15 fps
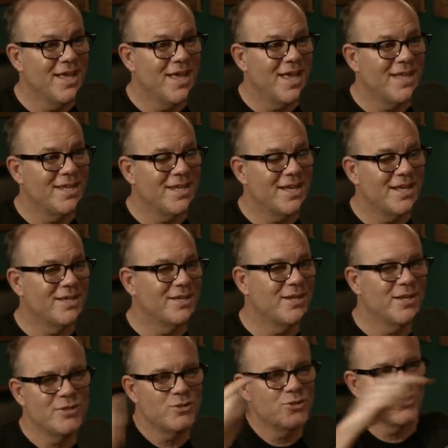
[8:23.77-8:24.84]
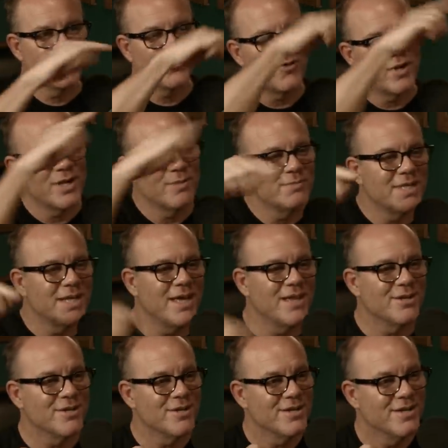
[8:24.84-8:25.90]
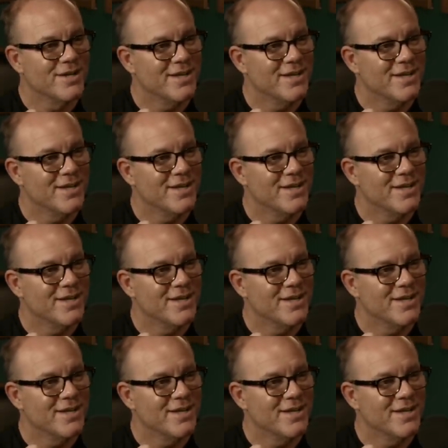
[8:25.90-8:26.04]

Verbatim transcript: and uh, and you just string them together.